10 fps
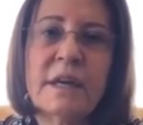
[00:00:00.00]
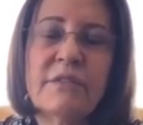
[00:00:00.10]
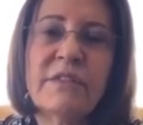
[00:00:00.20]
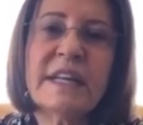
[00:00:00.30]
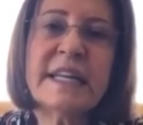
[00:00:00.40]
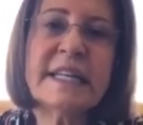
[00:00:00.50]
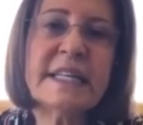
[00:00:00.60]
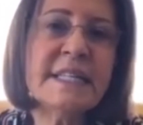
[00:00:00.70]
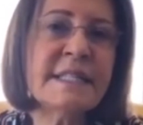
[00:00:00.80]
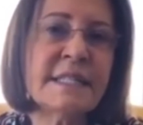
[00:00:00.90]
very
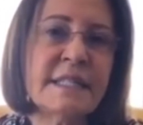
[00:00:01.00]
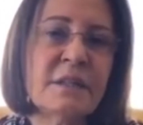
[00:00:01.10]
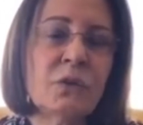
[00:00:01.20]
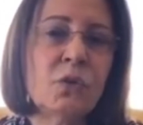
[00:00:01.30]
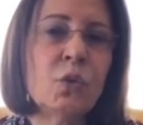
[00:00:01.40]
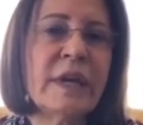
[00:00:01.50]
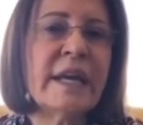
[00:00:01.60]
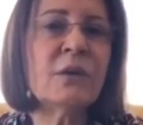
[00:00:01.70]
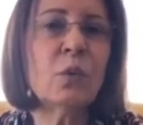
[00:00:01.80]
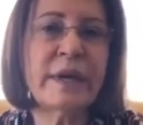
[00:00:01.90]
easy to
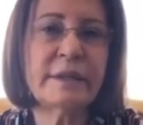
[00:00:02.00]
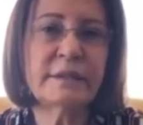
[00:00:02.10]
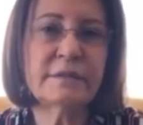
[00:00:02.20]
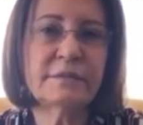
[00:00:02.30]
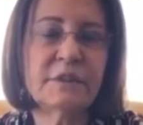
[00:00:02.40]
gain weight.